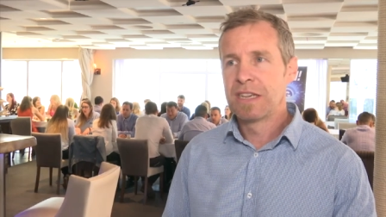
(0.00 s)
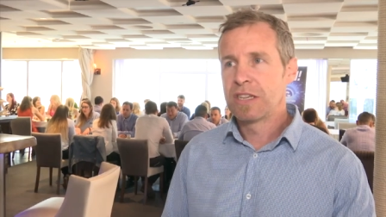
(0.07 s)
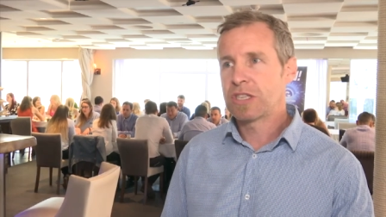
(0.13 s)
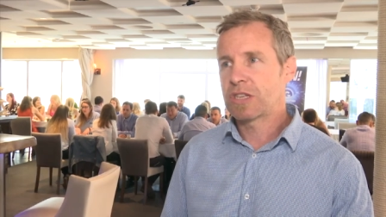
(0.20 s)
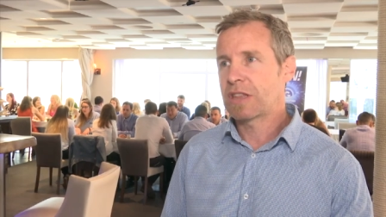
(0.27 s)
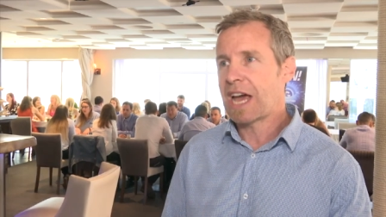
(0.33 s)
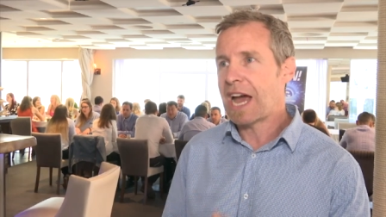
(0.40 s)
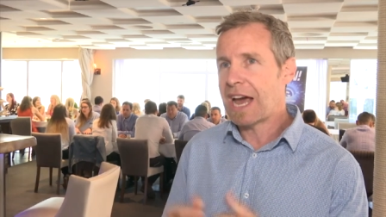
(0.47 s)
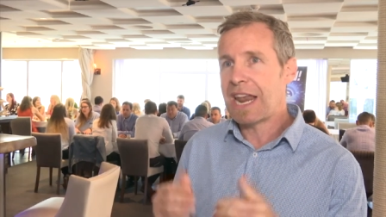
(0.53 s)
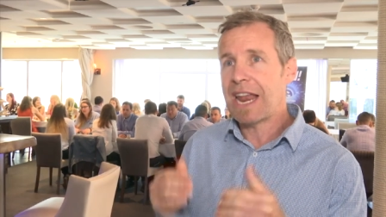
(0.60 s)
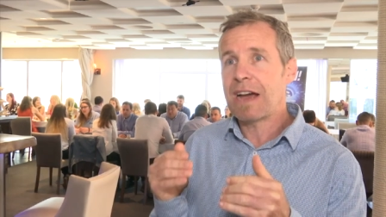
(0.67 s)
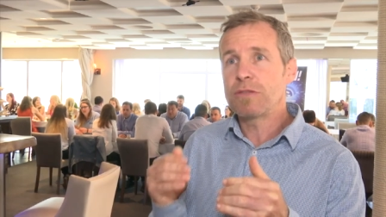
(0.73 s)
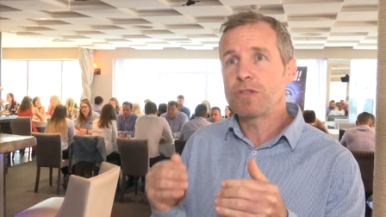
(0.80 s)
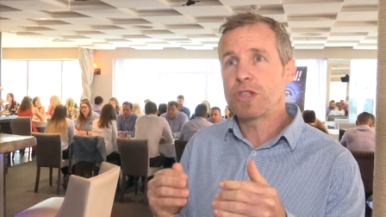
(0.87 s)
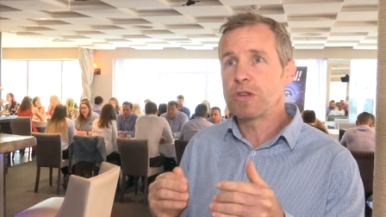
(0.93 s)
So that
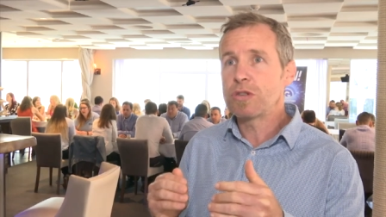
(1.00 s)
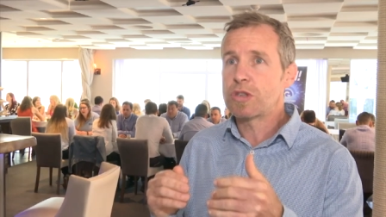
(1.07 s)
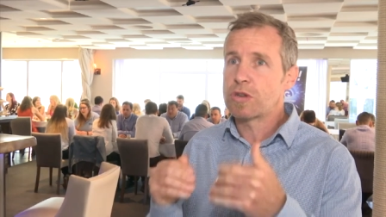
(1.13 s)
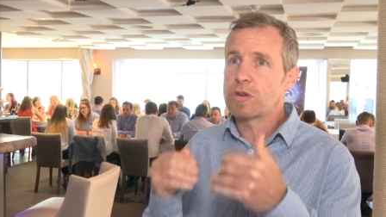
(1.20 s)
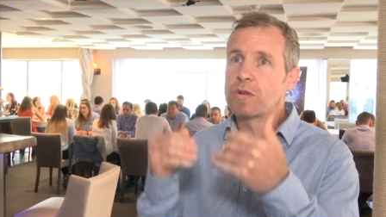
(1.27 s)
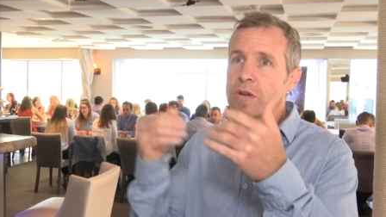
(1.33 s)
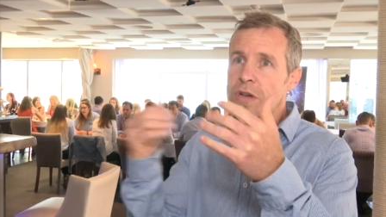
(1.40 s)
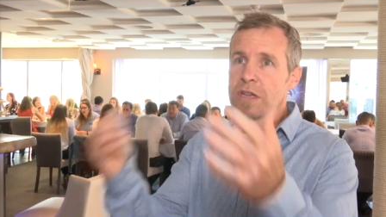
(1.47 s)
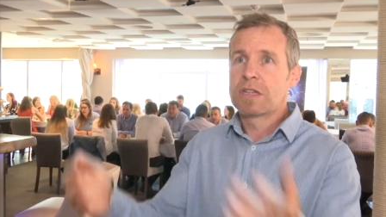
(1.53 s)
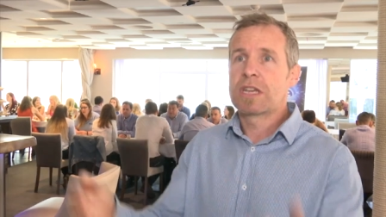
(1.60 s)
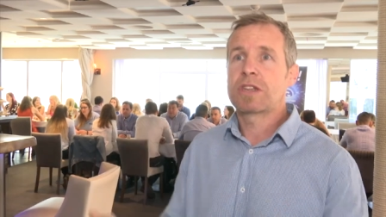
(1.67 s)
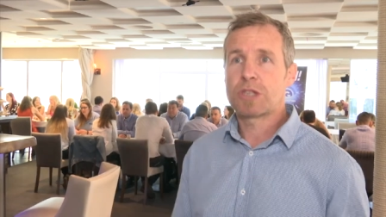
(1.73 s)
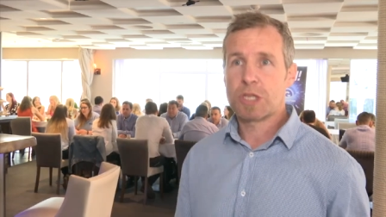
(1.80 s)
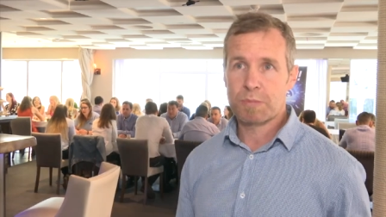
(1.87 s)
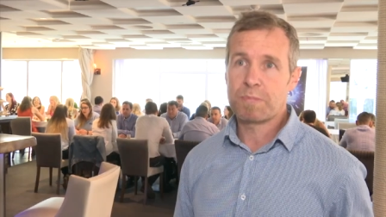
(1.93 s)
allows you to
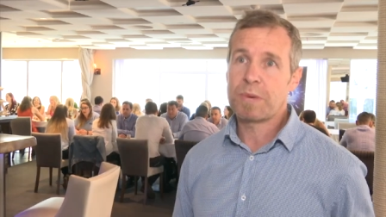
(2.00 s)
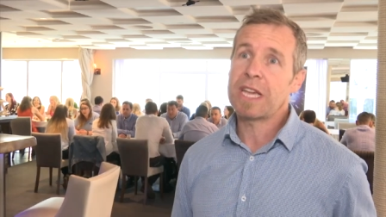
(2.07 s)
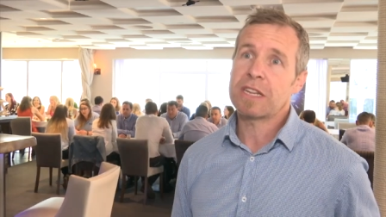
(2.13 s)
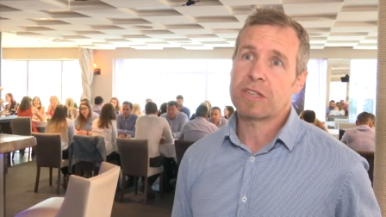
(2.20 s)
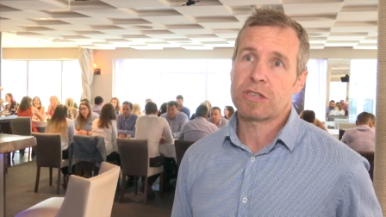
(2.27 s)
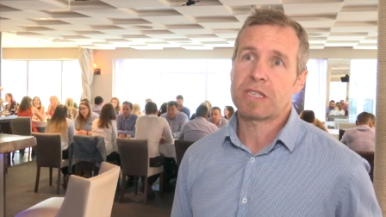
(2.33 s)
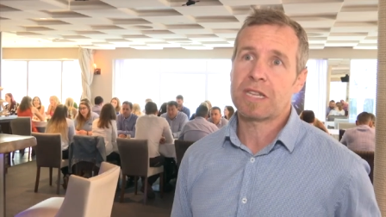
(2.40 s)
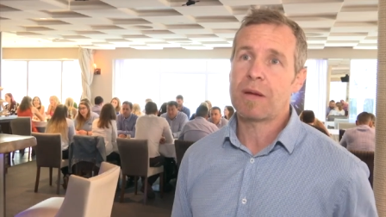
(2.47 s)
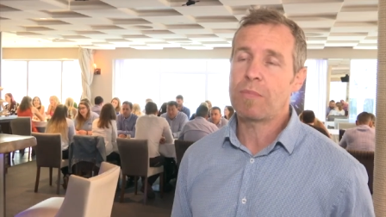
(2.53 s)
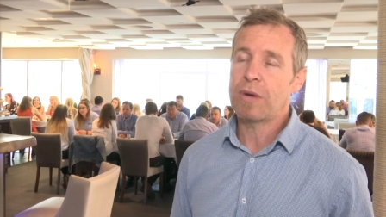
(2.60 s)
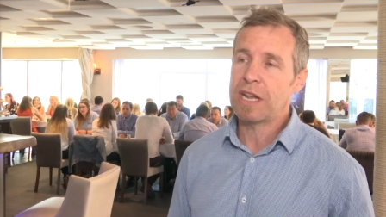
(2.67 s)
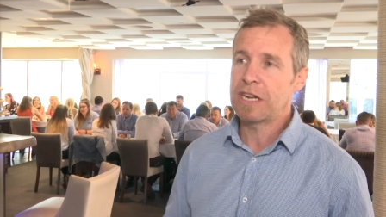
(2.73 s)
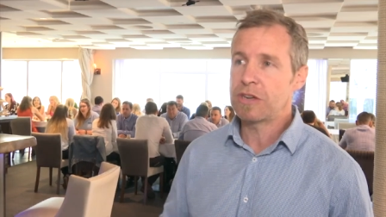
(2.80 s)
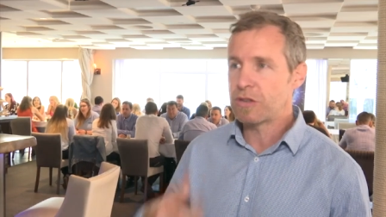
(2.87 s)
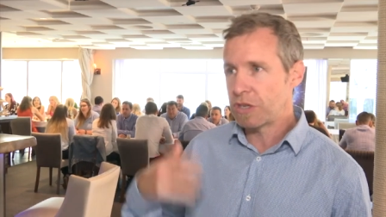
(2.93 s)
speak to
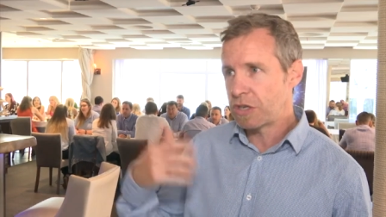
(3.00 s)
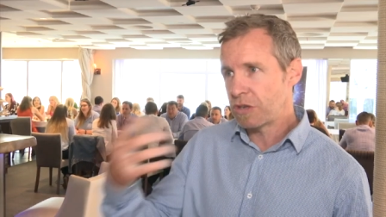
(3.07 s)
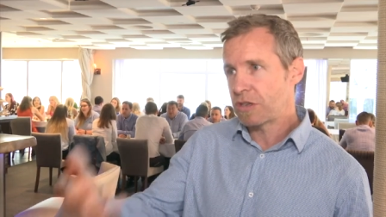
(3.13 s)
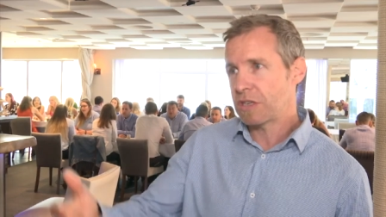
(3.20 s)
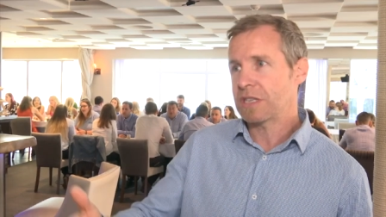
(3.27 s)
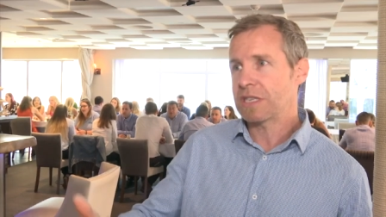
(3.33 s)
someone, introduce